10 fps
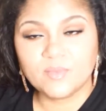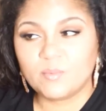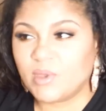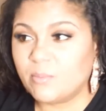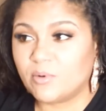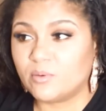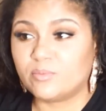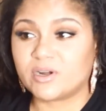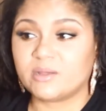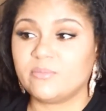people
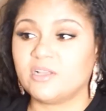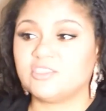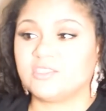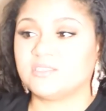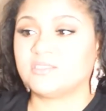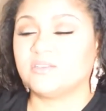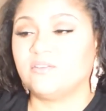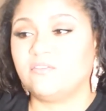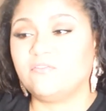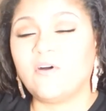pretty much as
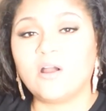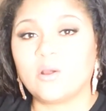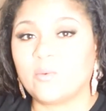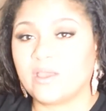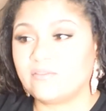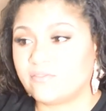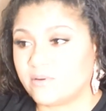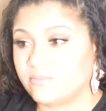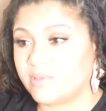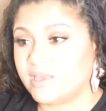far away
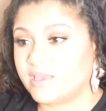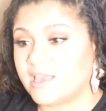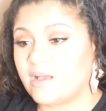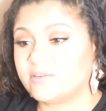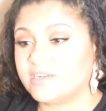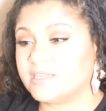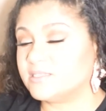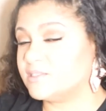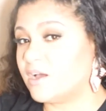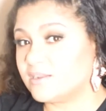from being counted as
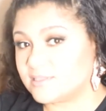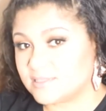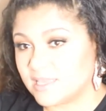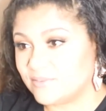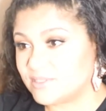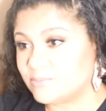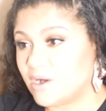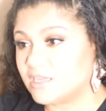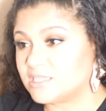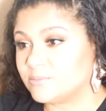not a slave as
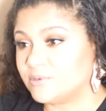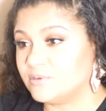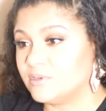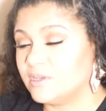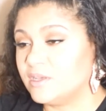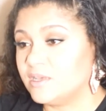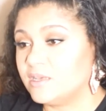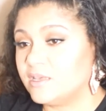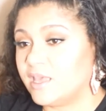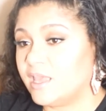possible
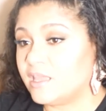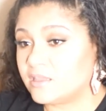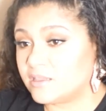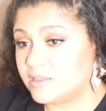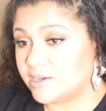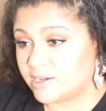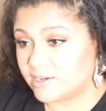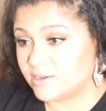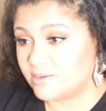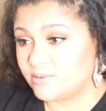in
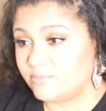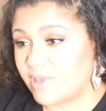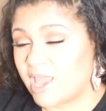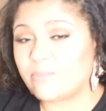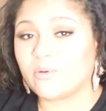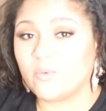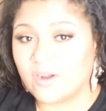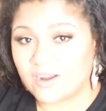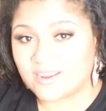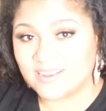the
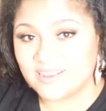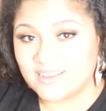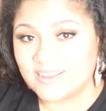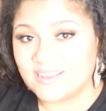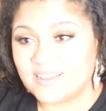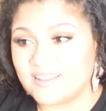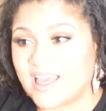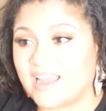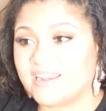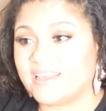paperwork
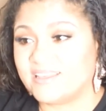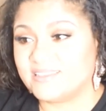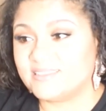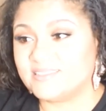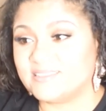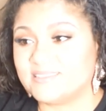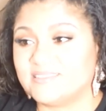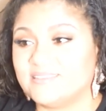that is